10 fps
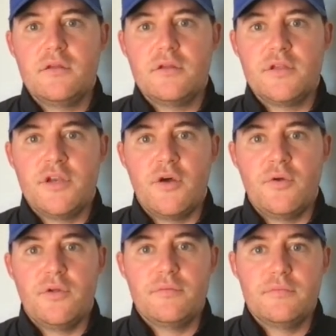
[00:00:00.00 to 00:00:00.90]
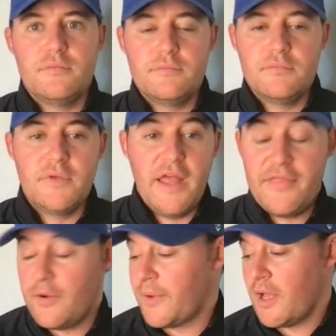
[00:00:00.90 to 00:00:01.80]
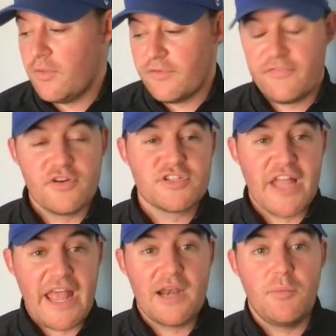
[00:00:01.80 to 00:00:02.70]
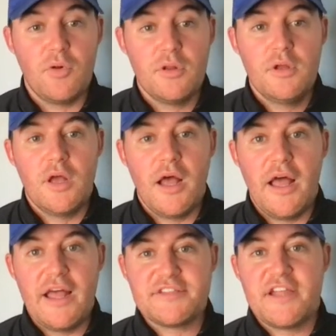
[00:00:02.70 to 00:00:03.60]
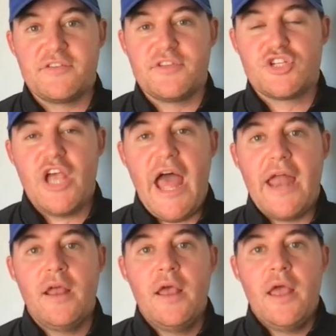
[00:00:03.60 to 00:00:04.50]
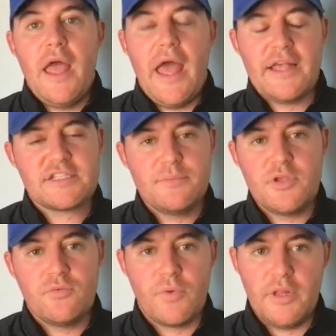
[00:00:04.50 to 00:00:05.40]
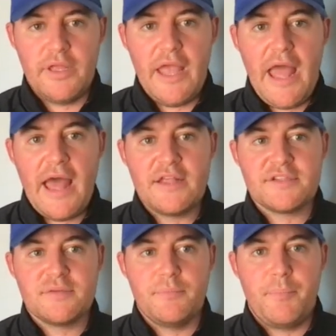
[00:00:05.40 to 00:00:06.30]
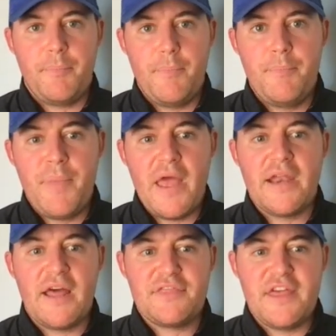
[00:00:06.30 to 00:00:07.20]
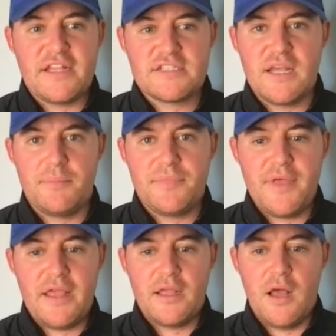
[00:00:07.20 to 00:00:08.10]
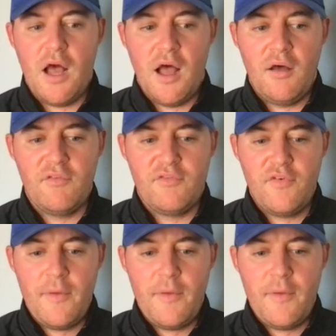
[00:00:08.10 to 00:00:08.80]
and there we go. The first animal has entered the chat. SMU really has been, I think, something of,